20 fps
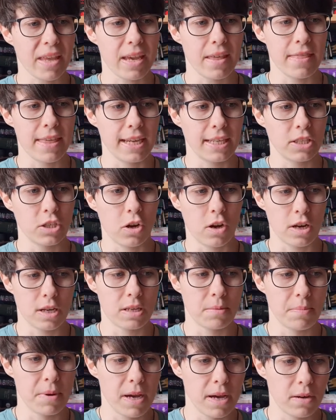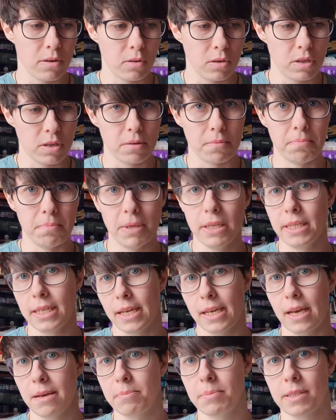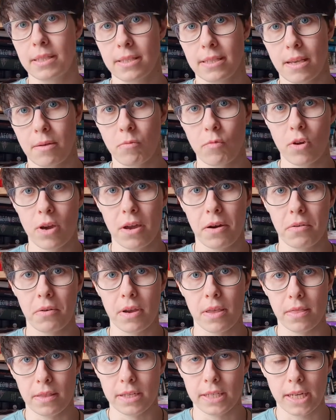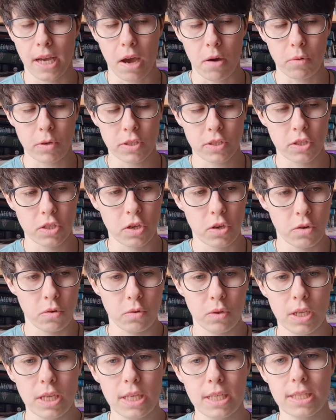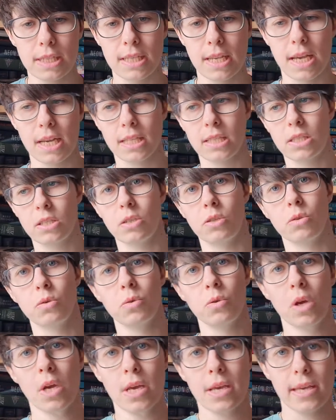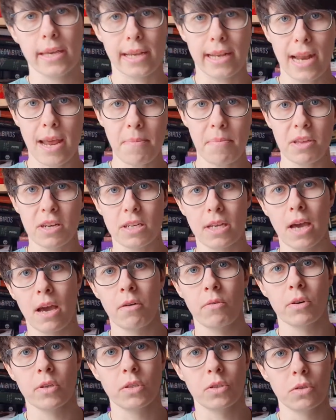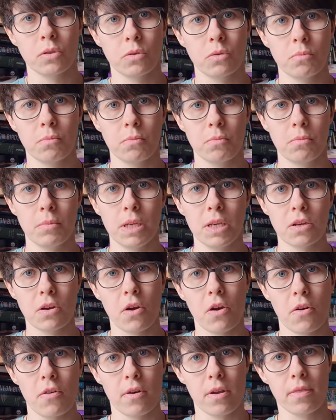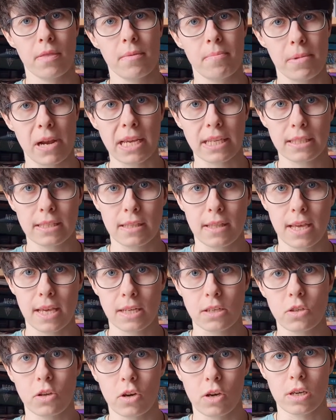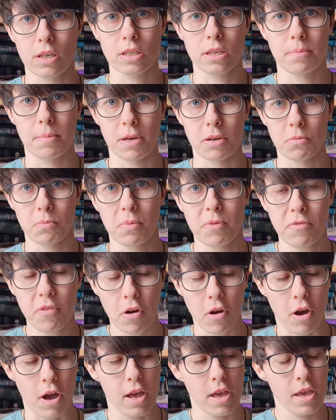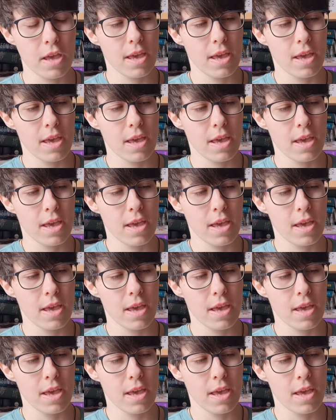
they talked about meeting up somewhere in the tower. So he decides to climb the tower to meet her in the place they talked about before.